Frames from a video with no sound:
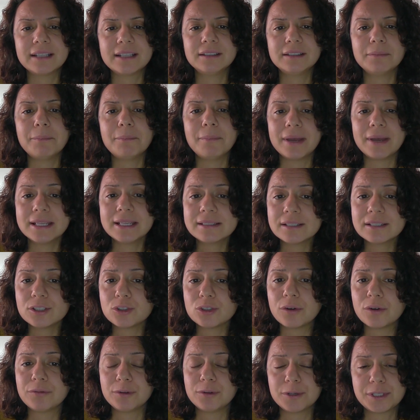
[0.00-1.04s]
the message
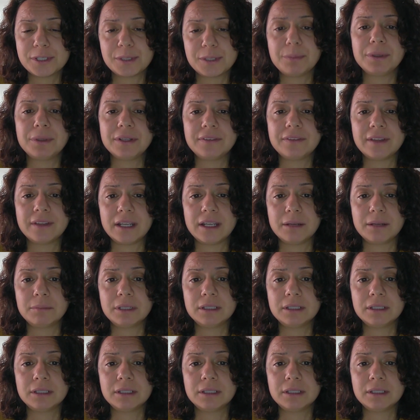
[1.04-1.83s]
of your spirit animal.